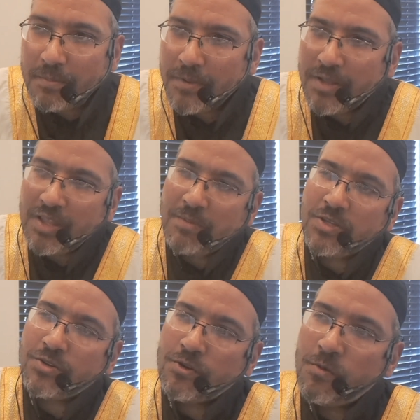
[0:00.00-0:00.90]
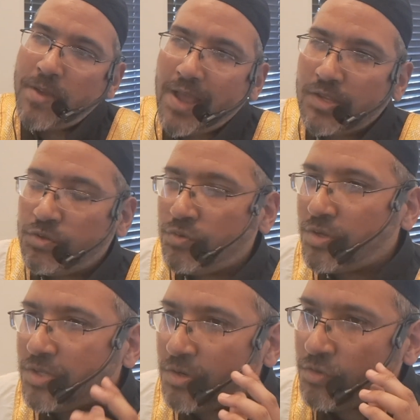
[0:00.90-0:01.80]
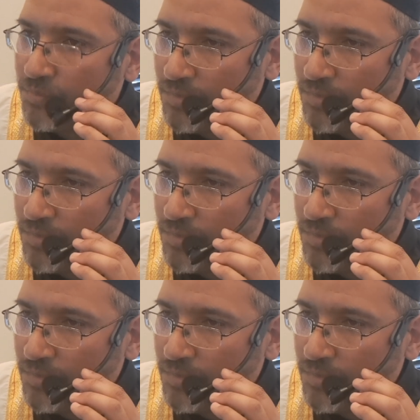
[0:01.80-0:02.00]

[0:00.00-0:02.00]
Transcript: But let's circle back to the central